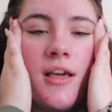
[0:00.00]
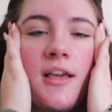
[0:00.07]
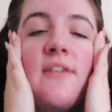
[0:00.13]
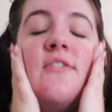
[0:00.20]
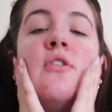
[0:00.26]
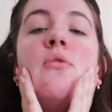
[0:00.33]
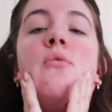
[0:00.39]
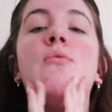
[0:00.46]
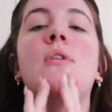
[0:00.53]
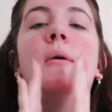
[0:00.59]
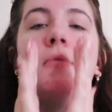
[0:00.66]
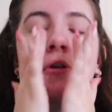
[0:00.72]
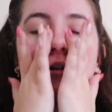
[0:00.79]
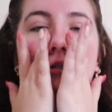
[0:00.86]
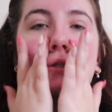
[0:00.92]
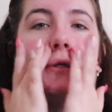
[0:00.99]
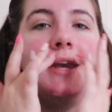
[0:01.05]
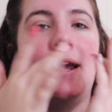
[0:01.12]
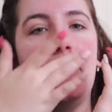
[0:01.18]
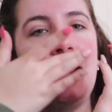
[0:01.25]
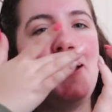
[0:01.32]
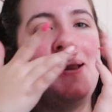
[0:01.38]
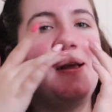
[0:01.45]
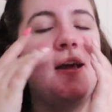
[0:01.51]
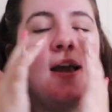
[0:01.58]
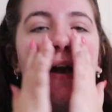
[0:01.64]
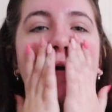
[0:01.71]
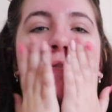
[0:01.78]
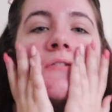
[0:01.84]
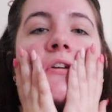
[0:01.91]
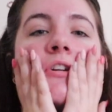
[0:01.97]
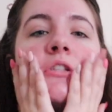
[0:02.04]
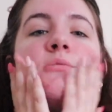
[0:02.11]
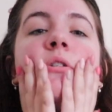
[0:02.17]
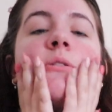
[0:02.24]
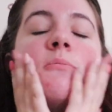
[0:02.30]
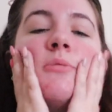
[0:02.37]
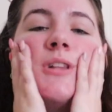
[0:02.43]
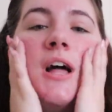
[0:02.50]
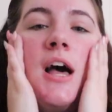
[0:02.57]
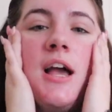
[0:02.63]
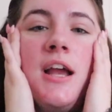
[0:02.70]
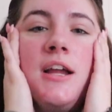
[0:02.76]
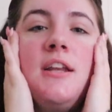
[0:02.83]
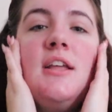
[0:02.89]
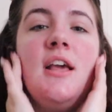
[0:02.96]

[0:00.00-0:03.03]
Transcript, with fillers: like if you rub your skin after it's been applied,